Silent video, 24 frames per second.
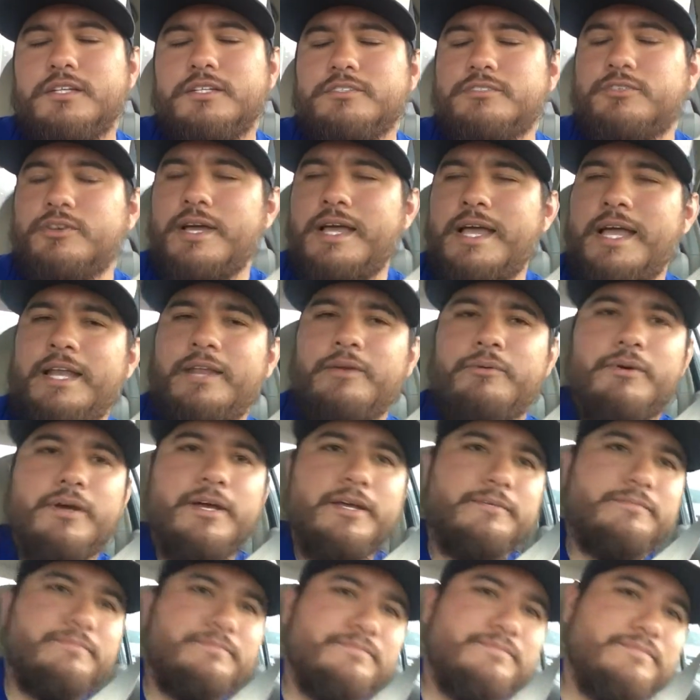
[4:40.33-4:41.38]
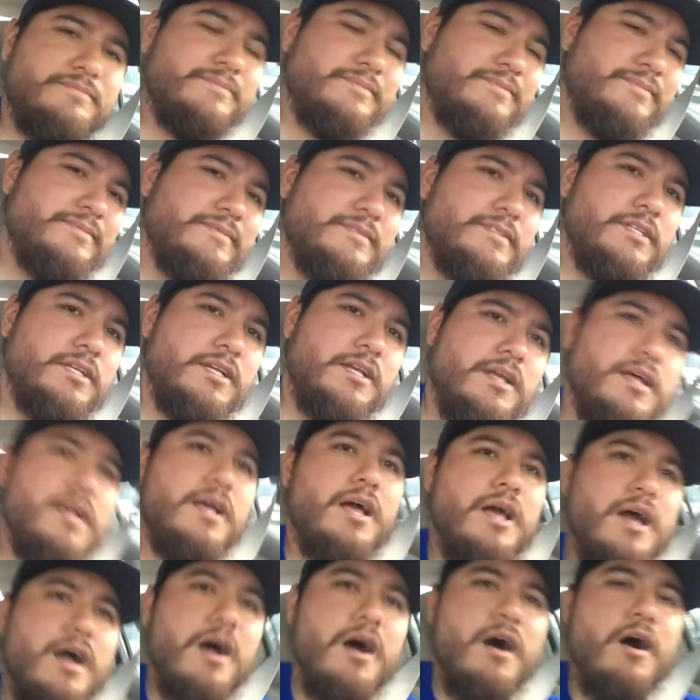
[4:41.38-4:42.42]
So anyway,
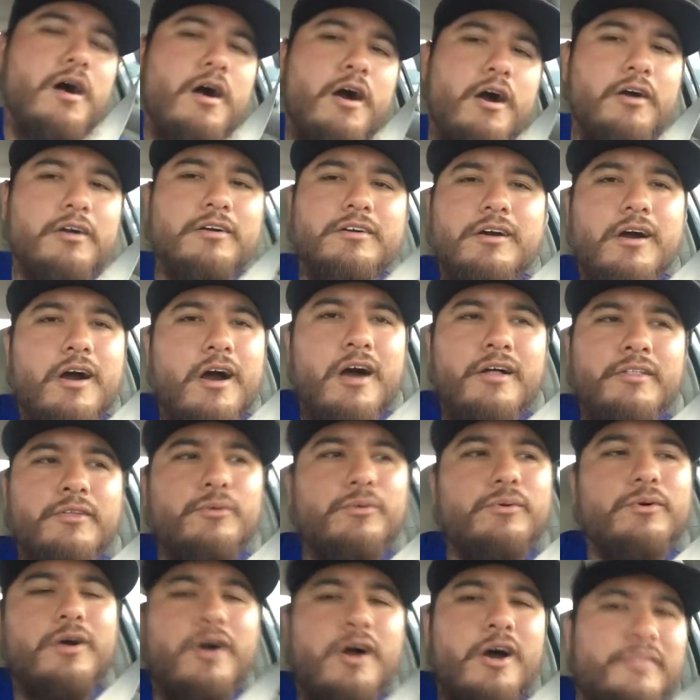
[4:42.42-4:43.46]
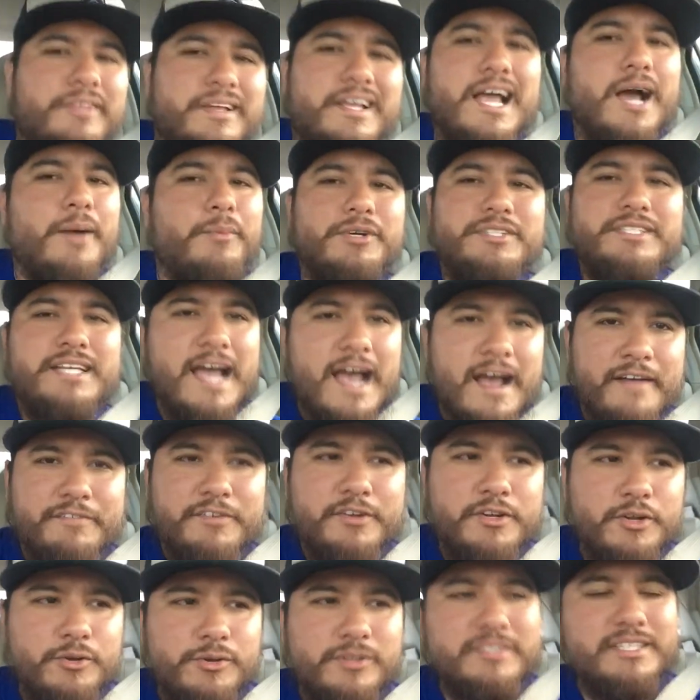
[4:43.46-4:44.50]
all all the all the Cowboys have
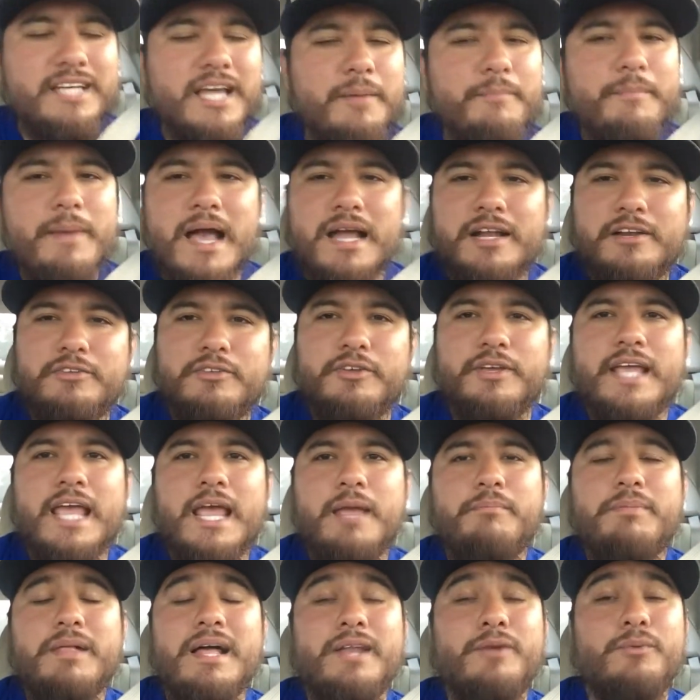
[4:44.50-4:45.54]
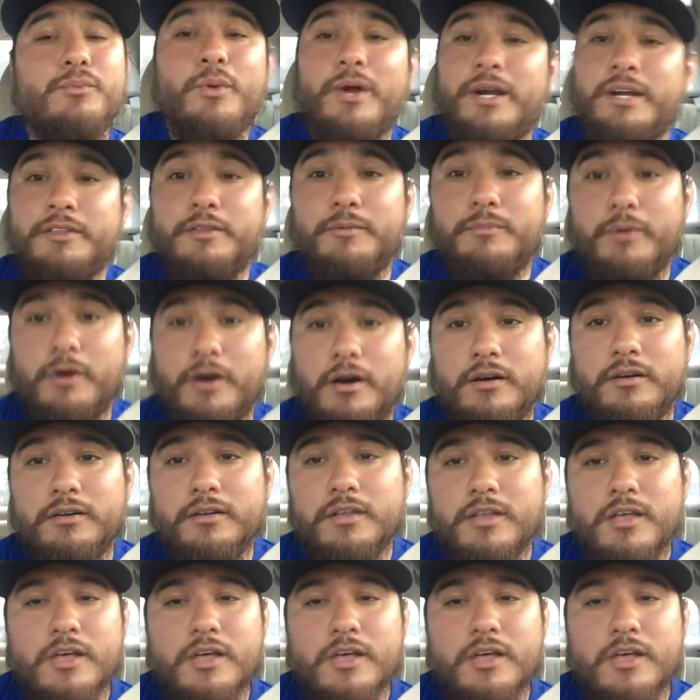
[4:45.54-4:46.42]
to do is get back to their game plan and running the ball,